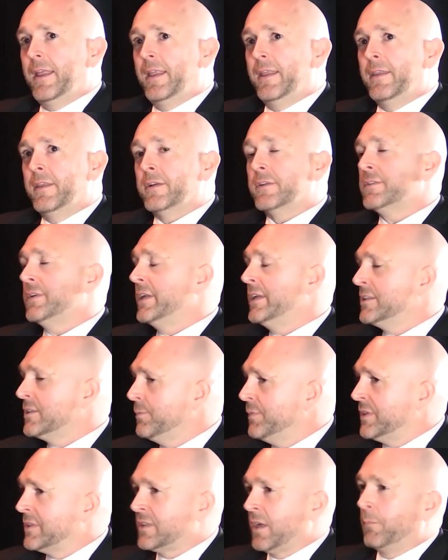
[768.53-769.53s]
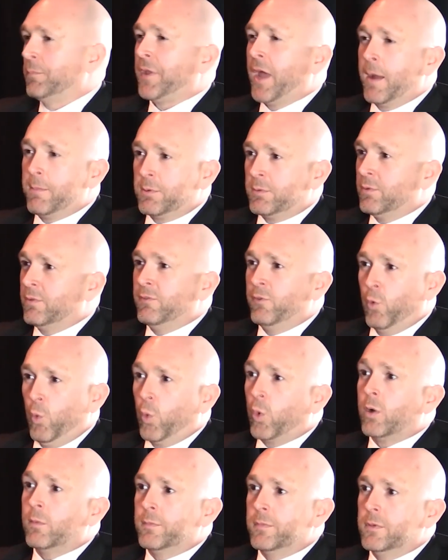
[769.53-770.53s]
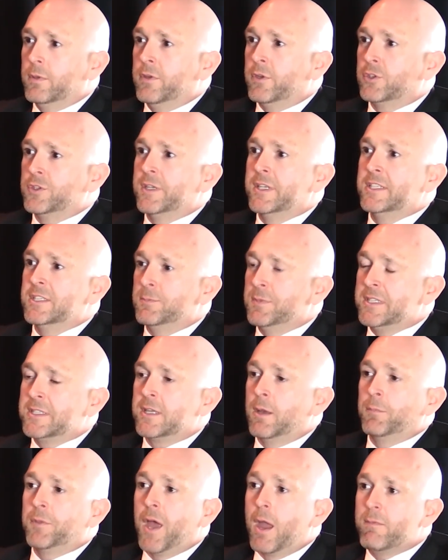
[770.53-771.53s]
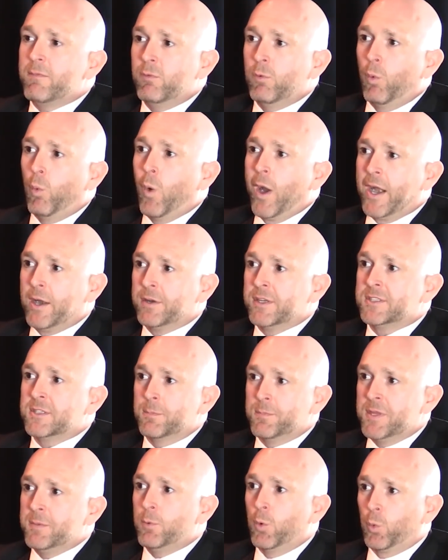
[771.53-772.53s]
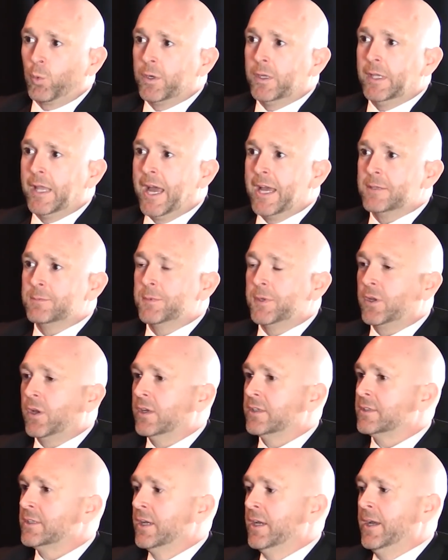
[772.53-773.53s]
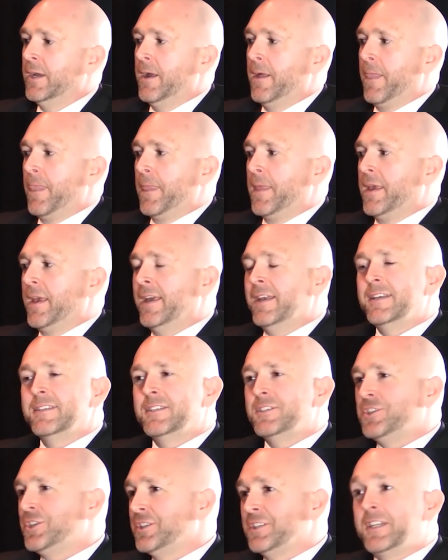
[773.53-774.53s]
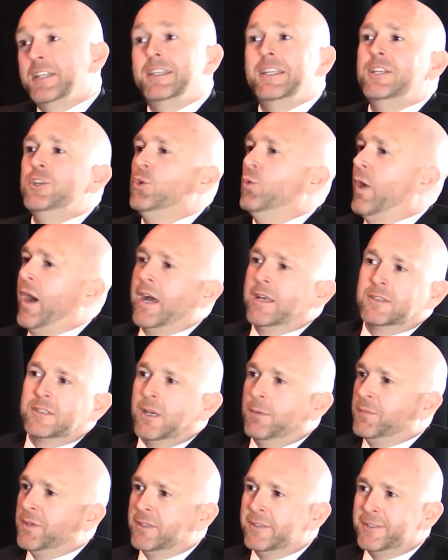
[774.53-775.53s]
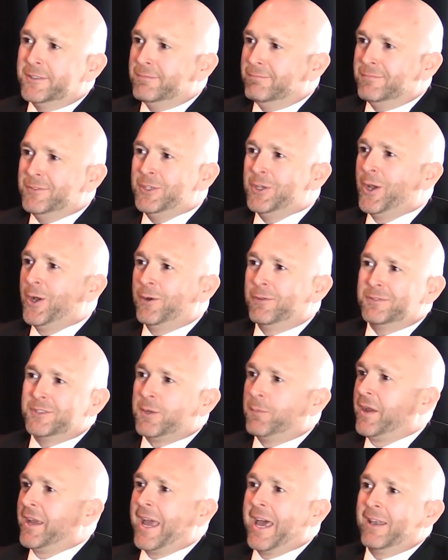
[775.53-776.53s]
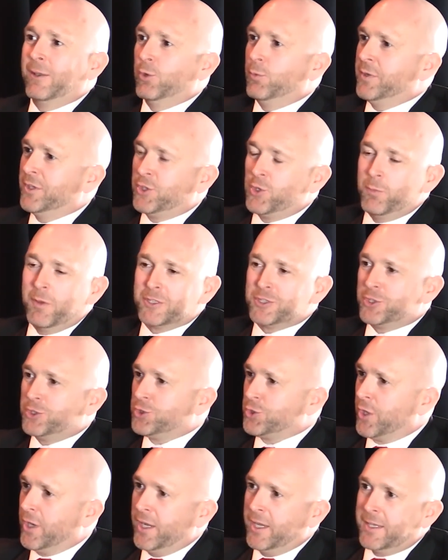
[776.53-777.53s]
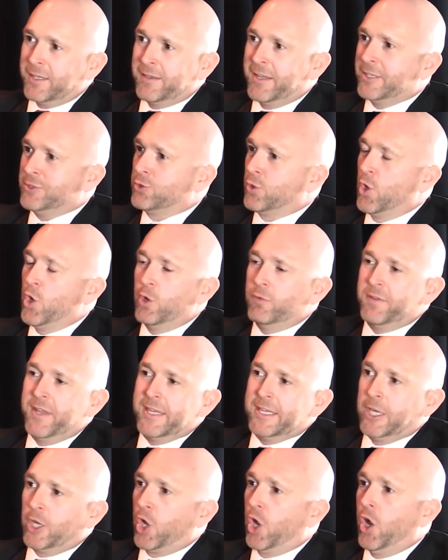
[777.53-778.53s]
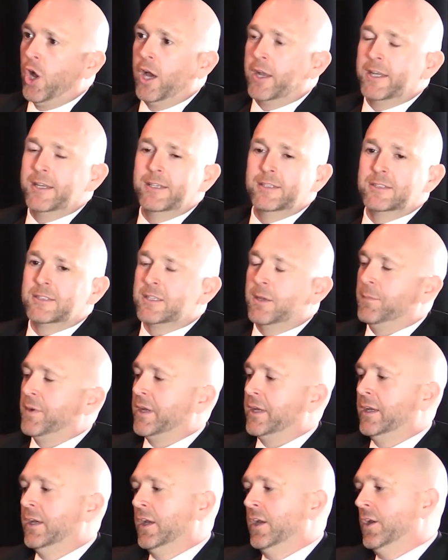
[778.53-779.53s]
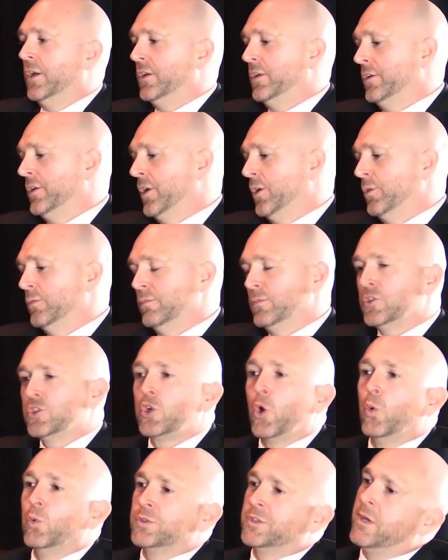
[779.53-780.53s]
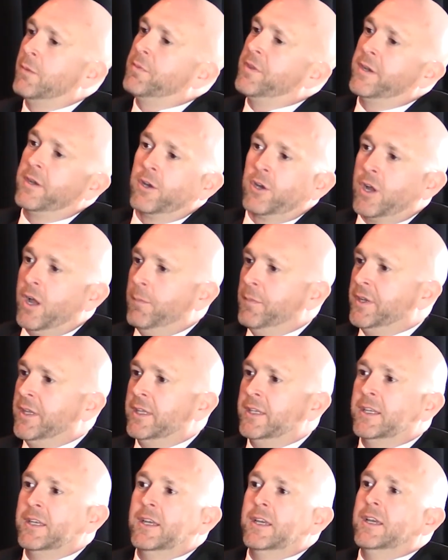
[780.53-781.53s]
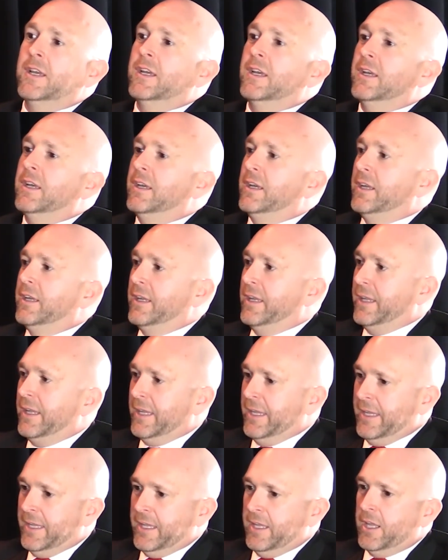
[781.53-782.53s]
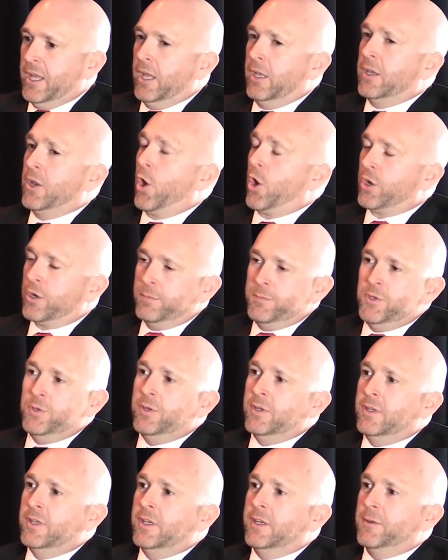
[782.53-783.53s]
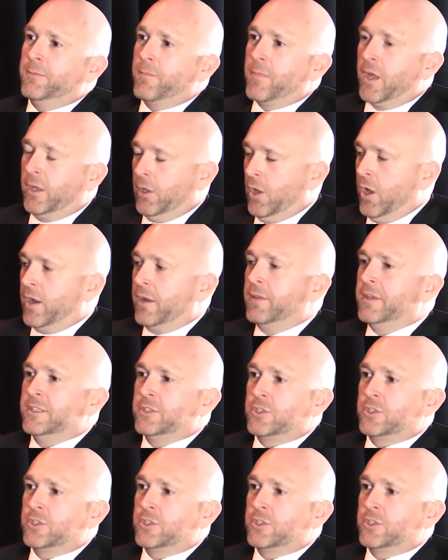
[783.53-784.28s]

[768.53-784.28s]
there needs to be some type of reform. There needs to be some type of awareness that people realize because it isn't just the DUIs coming in. Somebody had a little bit too much to drink and they drove and they get caught. It isn't somebody, stole something, they're coming in. In our community, a lot of these